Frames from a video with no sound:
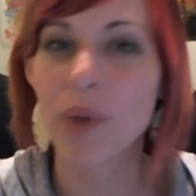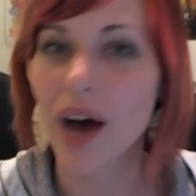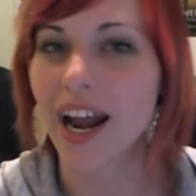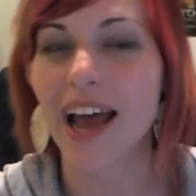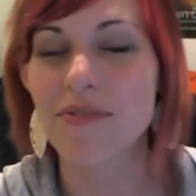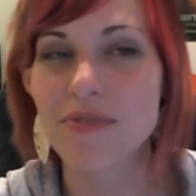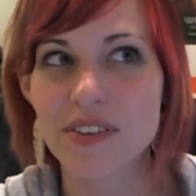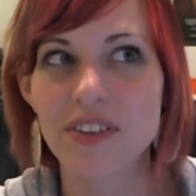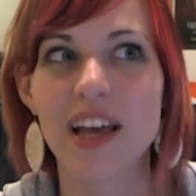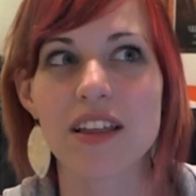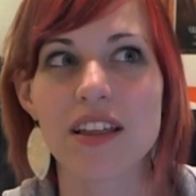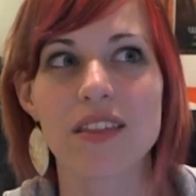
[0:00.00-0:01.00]
but I feel
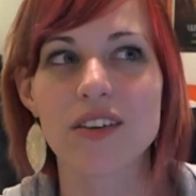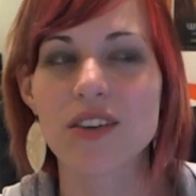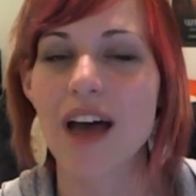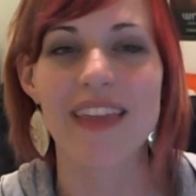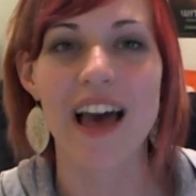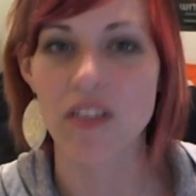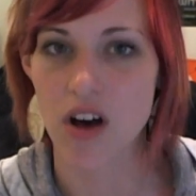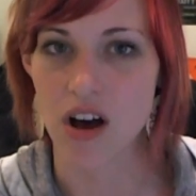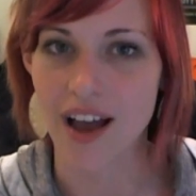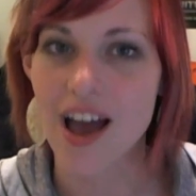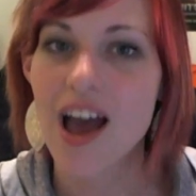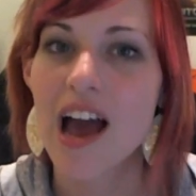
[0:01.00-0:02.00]
like they're not that
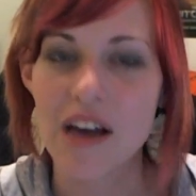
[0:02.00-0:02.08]
long.